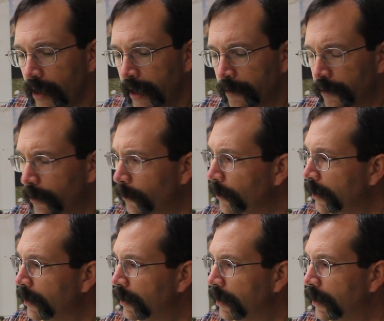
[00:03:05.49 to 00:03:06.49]
And so
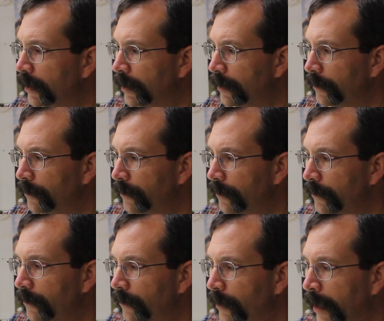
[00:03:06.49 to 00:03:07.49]
uh,
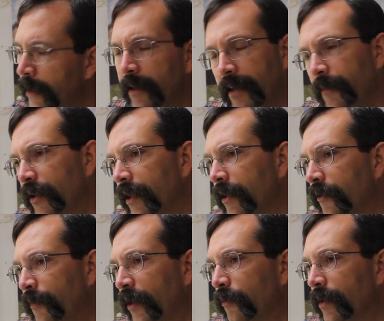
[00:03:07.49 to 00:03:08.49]
anytime you get a
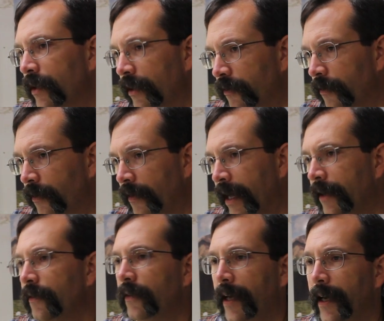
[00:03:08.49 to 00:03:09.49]
specimen that's that
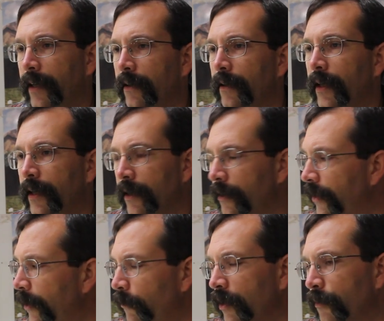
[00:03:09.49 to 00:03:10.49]
intact and
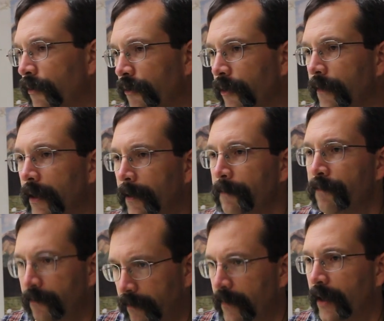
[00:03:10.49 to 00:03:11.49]
that well preserved,
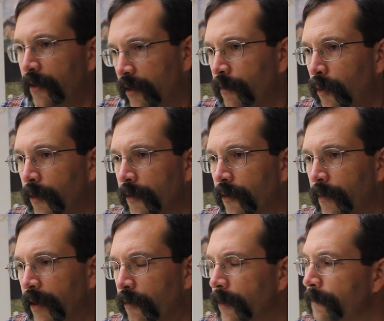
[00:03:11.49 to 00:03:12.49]
it's an important
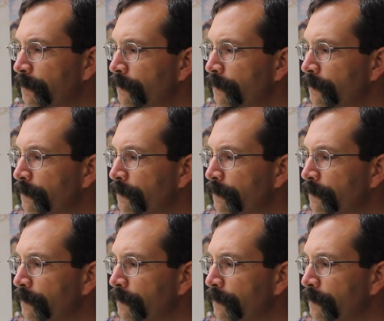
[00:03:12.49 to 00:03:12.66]
specimen.